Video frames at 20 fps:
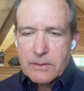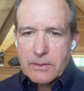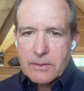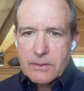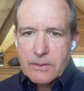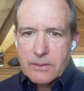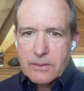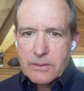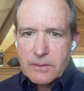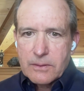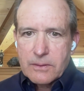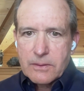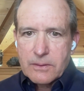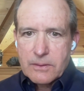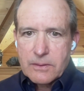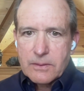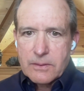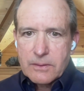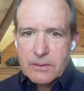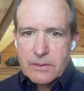
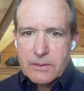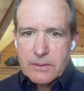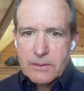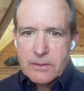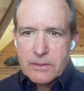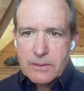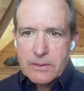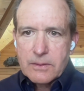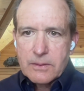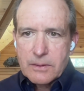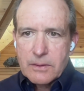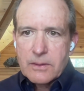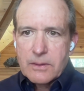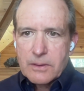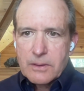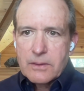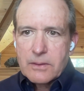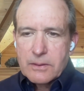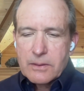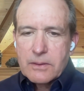
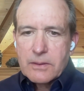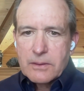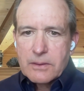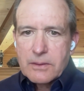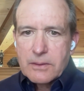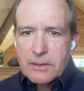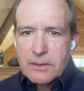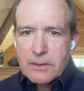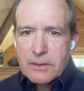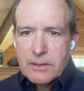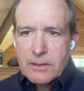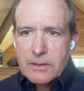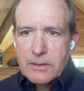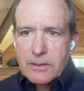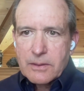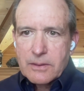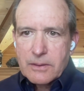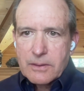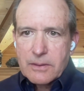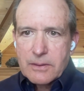
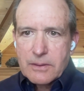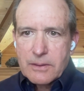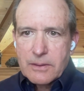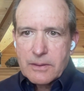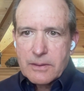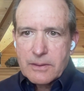The person shown says nothing.